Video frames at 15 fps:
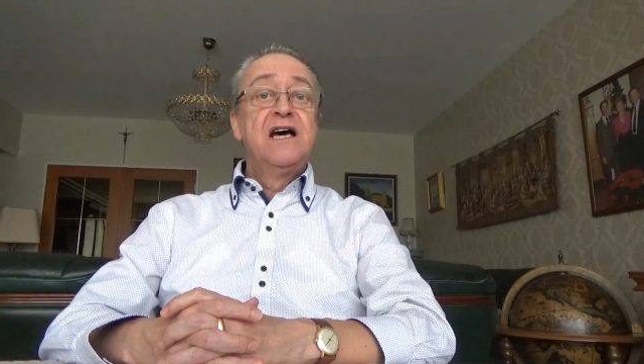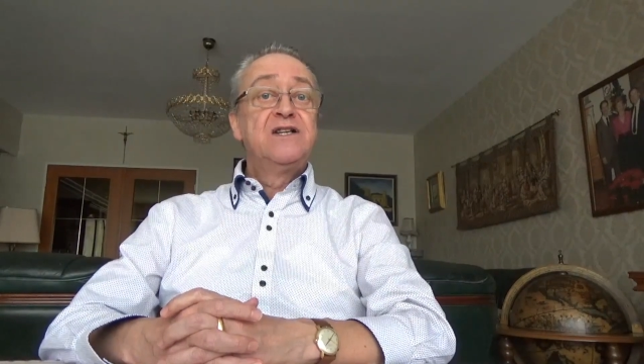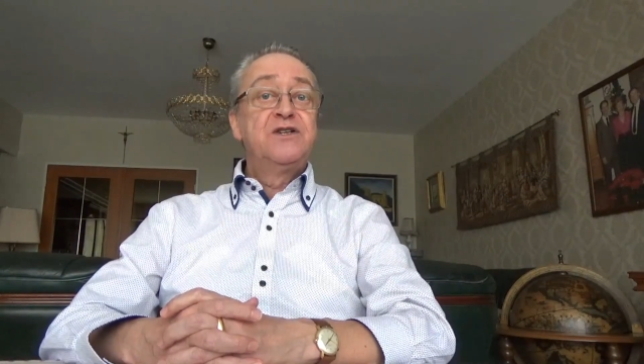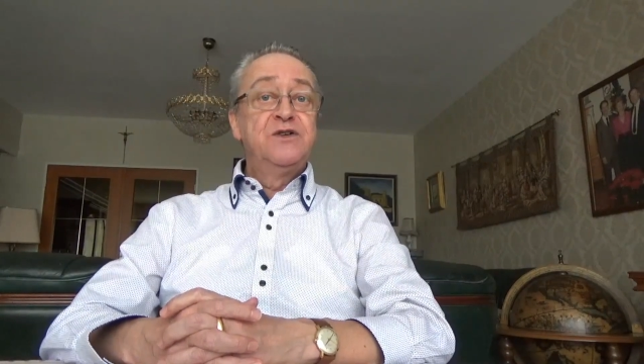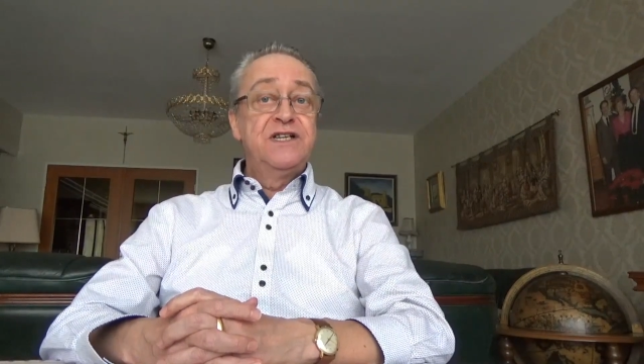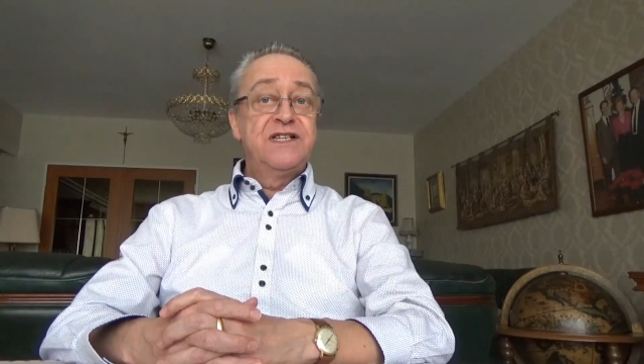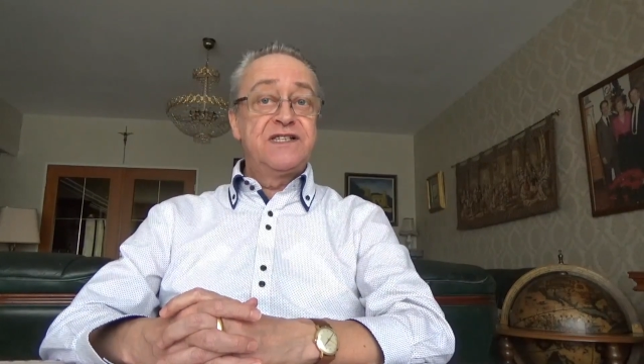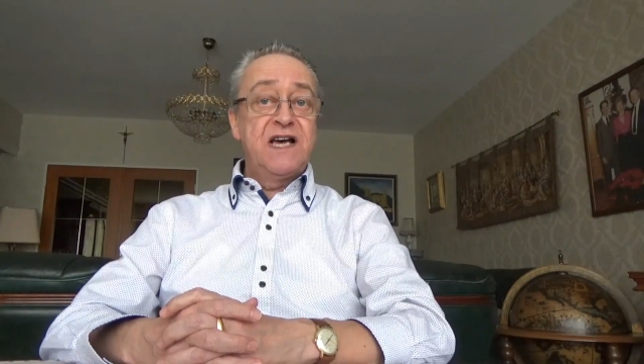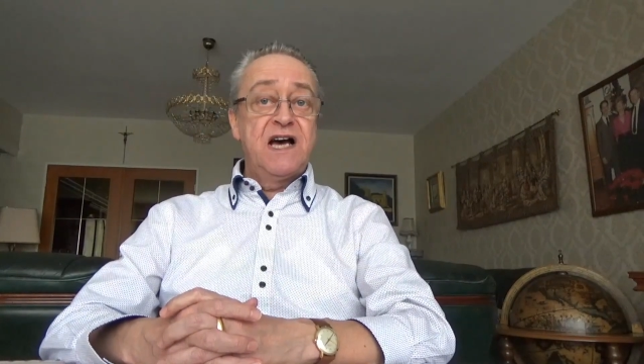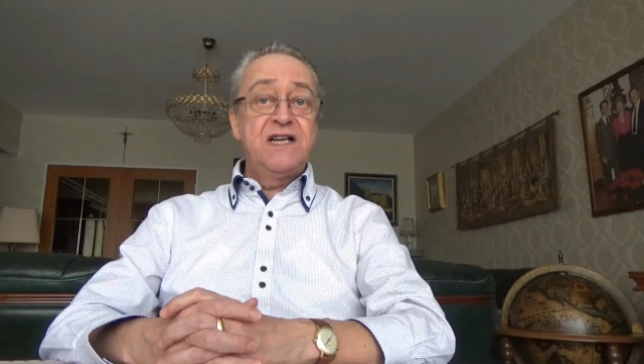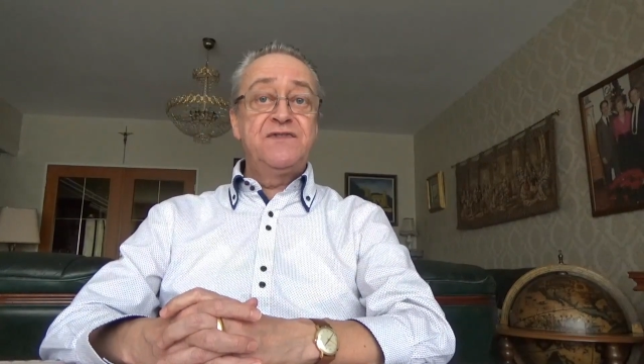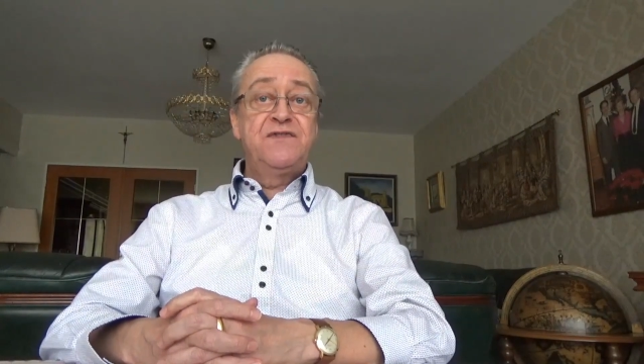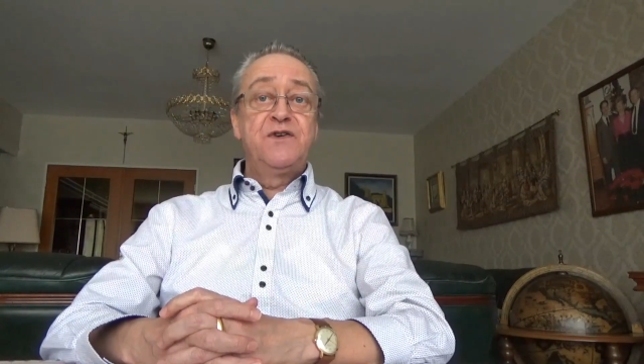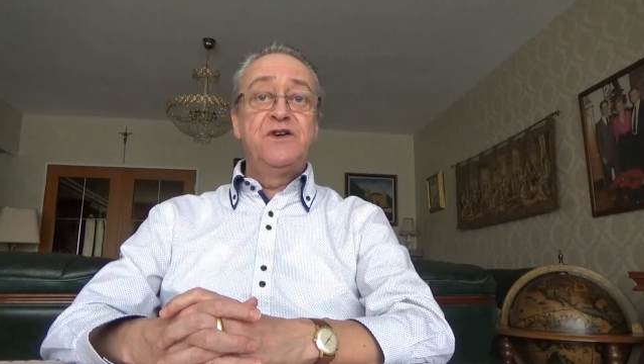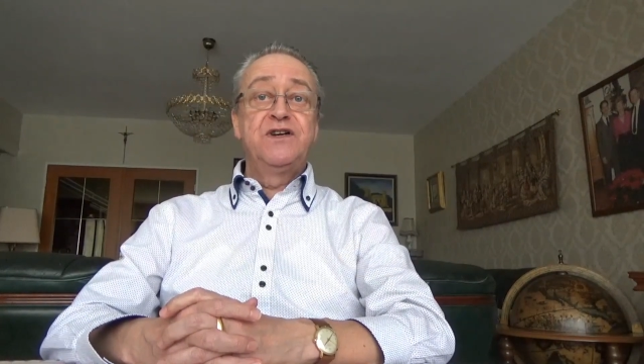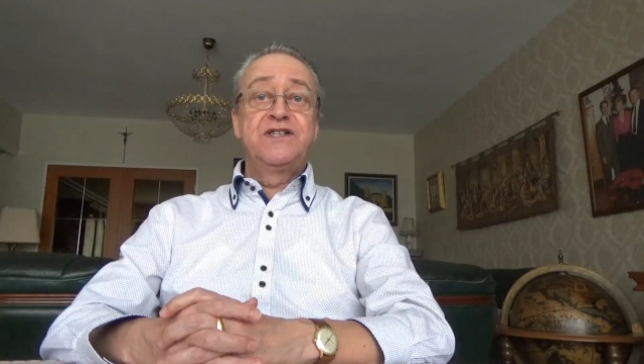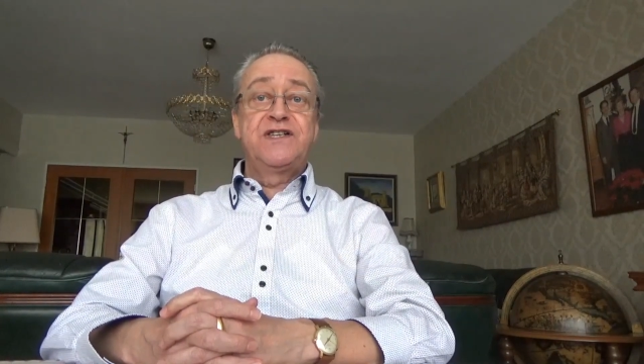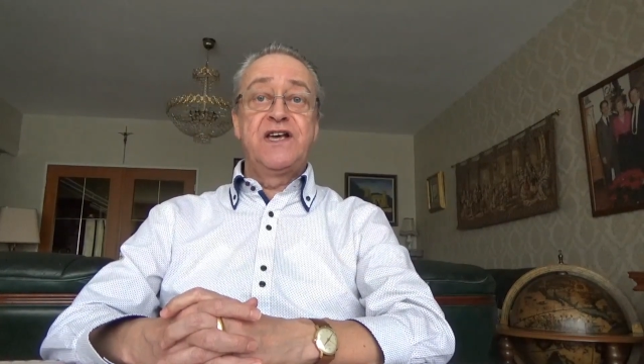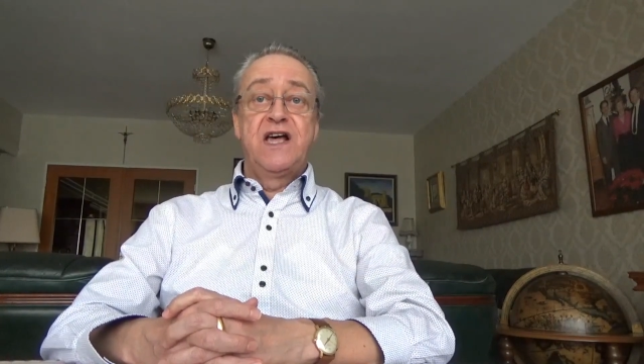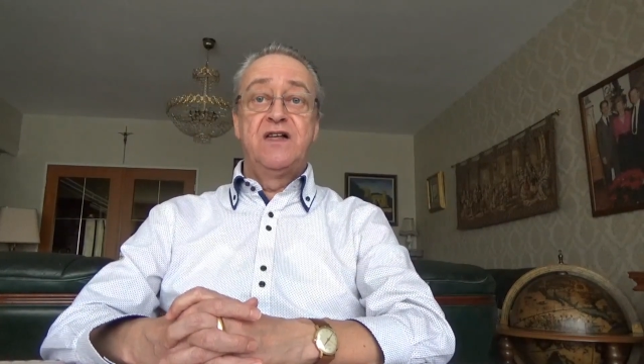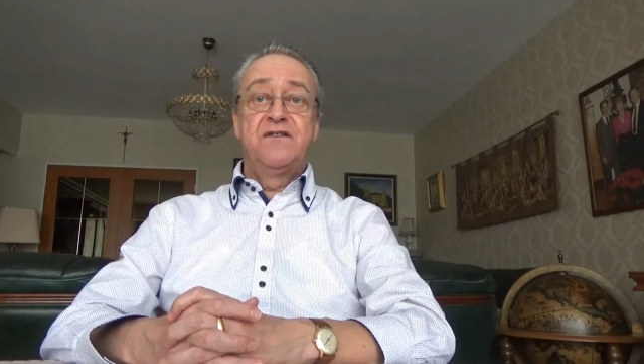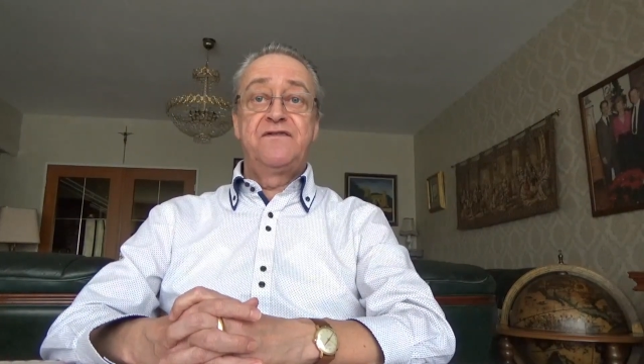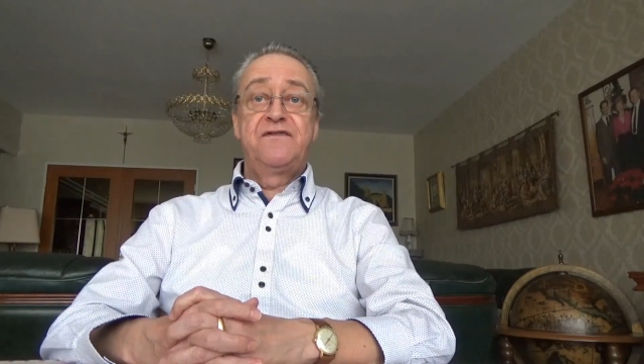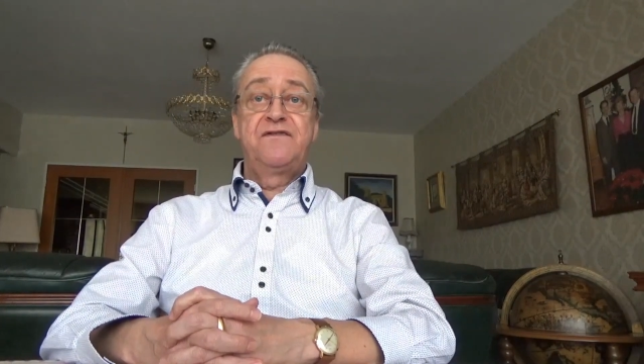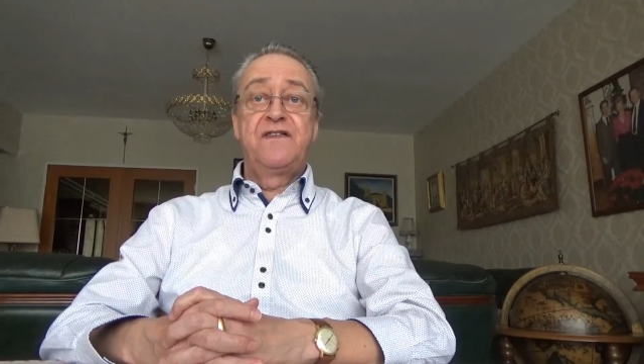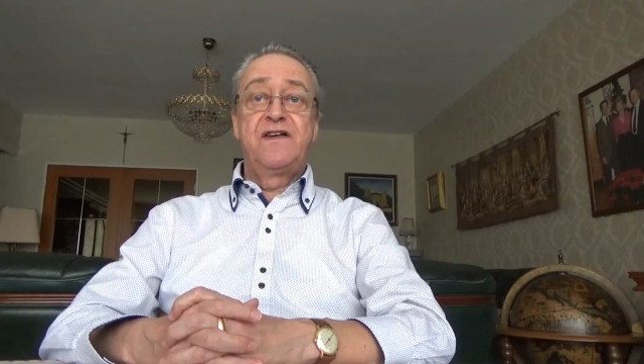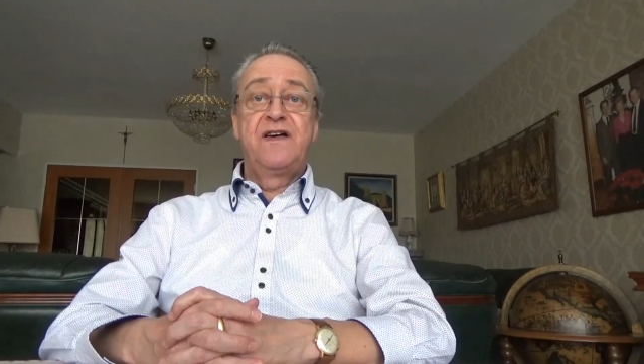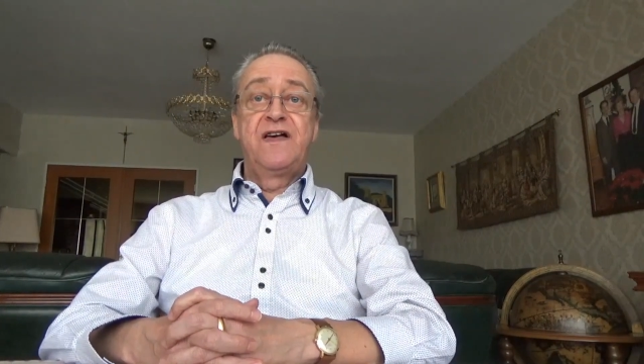to decide for yourself